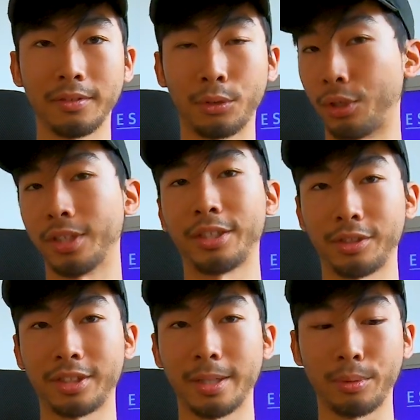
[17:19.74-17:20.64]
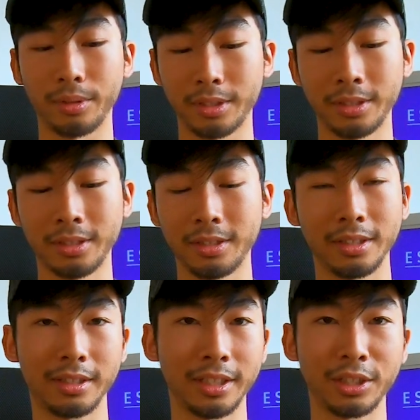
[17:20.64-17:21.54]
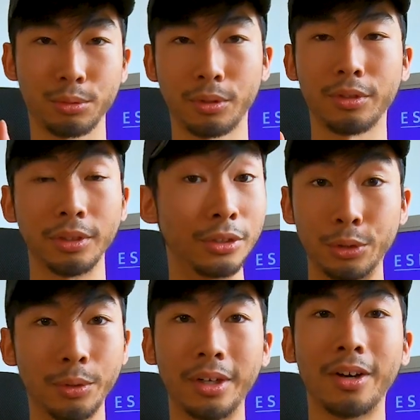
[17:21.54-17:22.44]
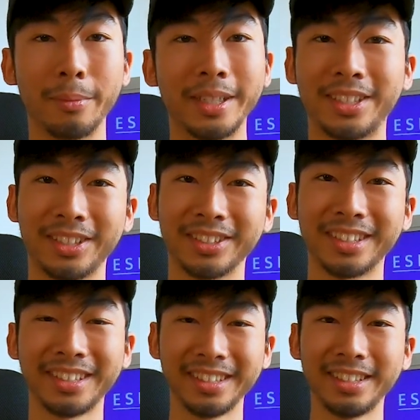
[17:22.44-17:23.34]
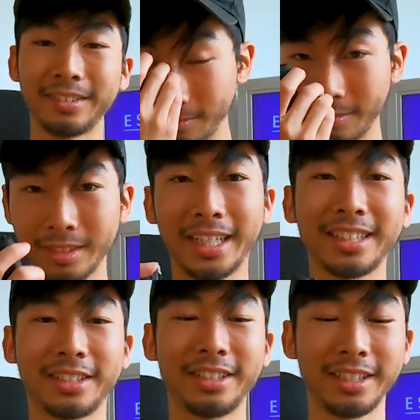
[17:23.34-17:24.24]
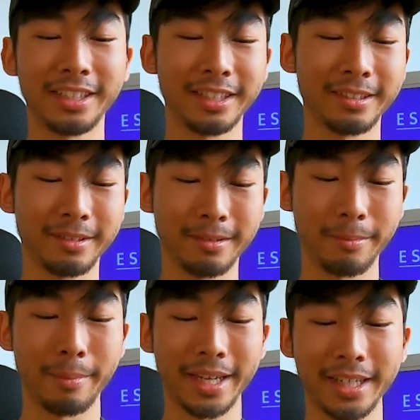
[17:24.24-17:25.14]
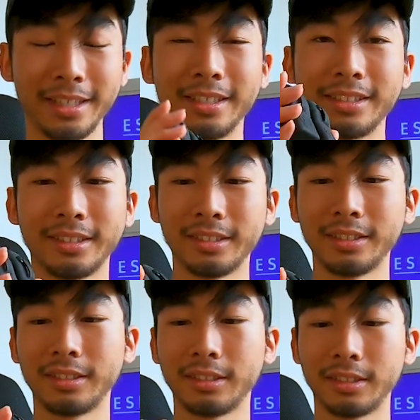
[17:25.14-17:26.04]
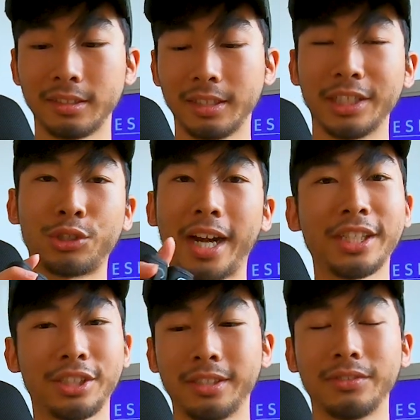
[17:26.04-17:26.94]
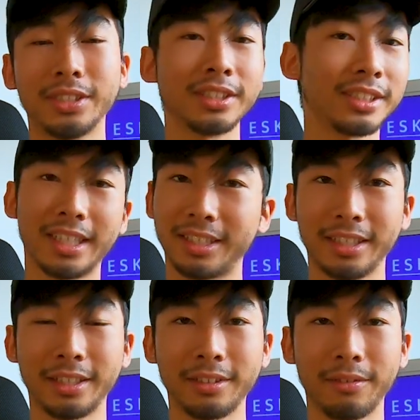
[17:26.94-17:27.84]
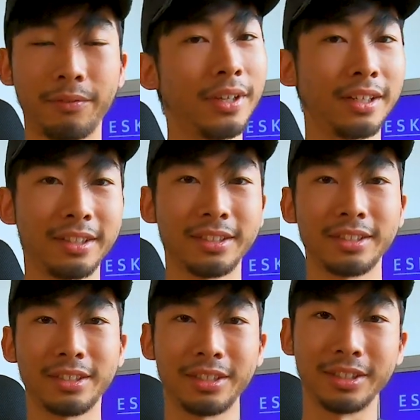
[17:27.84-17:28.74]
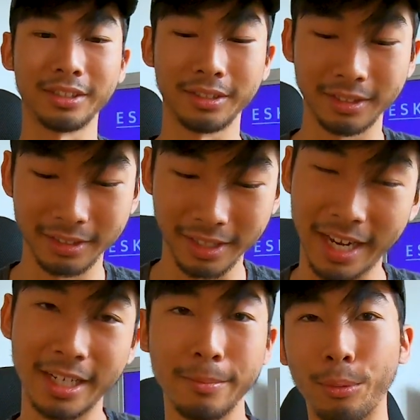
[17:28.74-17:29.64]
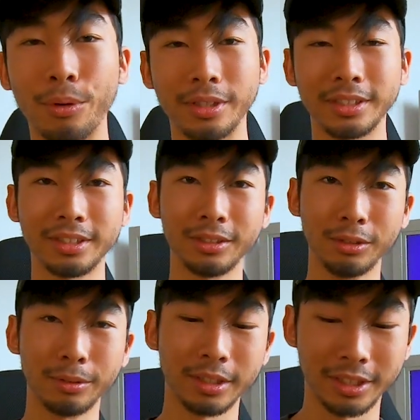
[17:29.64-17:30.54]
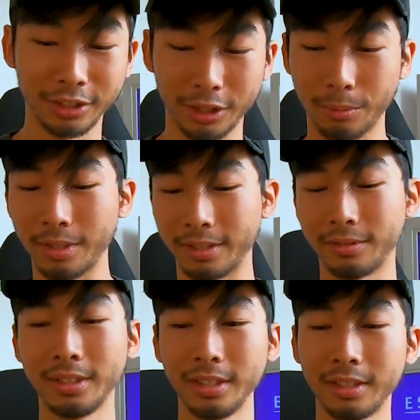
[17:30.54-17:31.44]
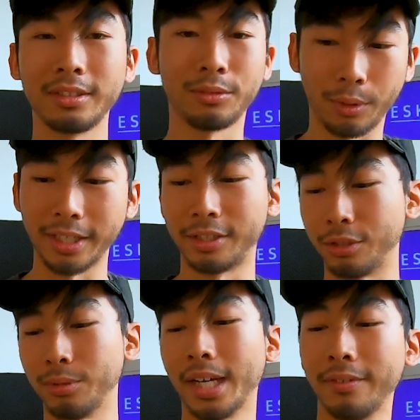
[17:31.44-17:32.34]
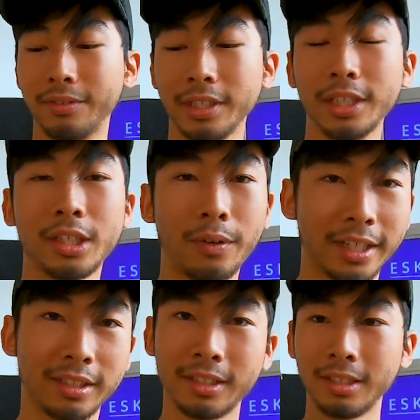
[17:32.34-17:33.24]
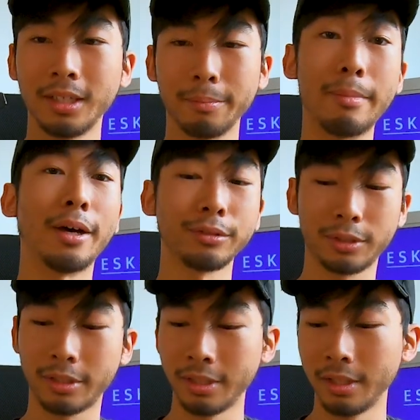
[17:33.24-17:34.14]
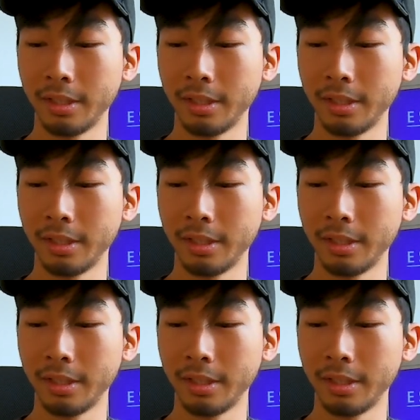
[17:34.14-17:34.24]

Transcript: for your electric skateboards. This will do it all, basically. That's the main attraction of these, is that they fit on any board you essentially want. Granted, you have the correct mounts,